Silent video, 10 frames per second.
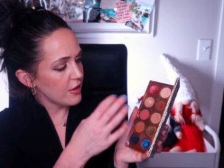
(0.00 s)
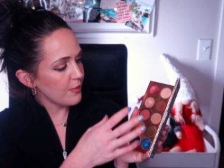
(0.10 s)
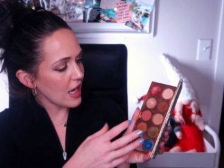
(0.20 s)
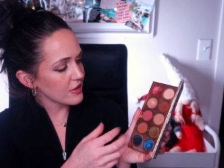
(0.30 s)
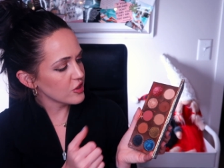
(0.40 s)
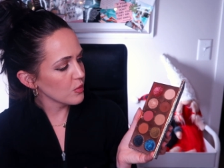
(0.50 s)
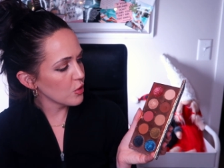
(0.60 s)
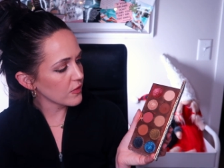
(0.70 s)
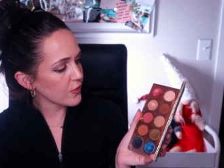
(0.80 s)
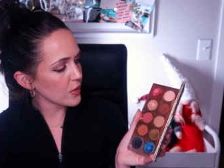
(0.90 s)
The mattes are
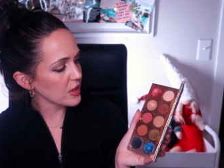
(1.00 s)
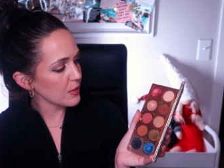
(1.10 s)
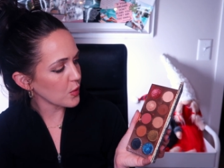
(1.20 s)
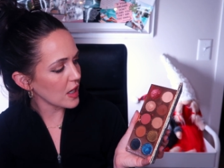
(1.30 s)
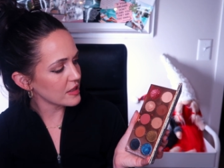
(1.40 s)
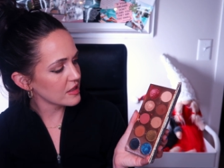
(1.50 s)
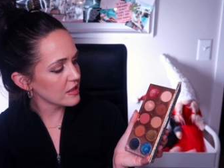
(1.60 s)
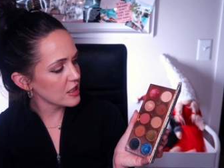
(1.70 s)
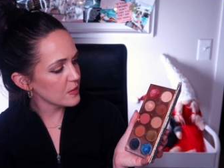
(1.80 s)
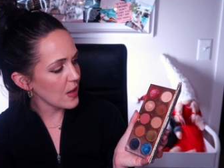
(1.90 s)
more firmly pressed
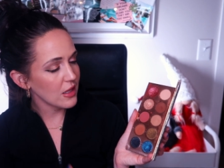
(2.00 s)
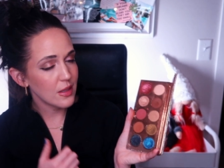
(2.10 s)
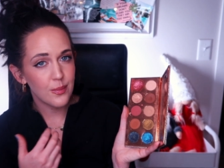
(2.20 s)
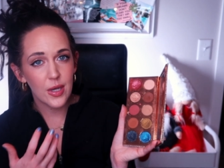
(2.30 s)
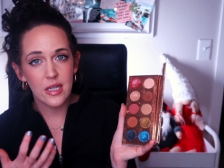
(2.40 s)
in this palette,